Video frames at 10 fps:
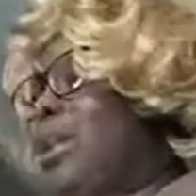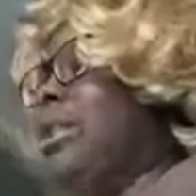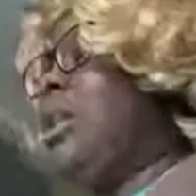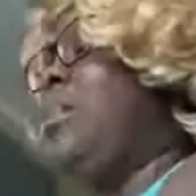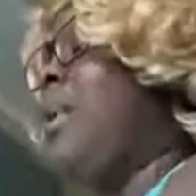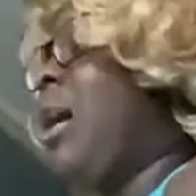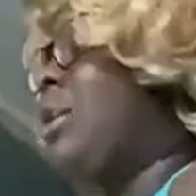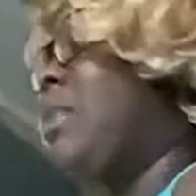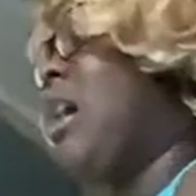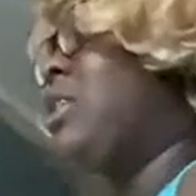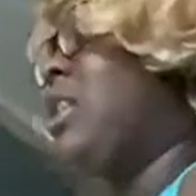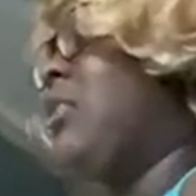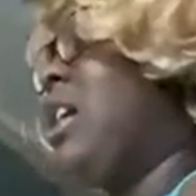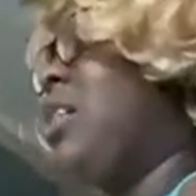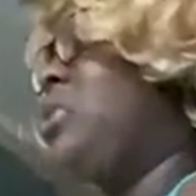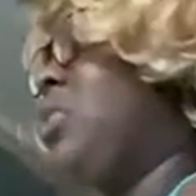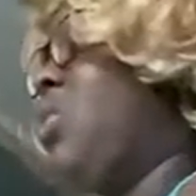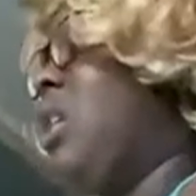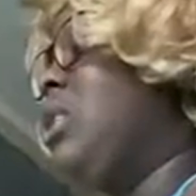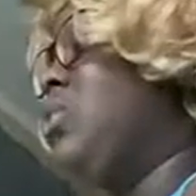the combined magic of ancient
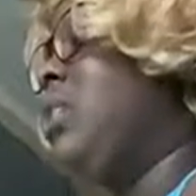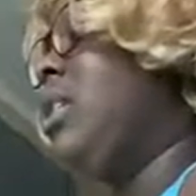wise women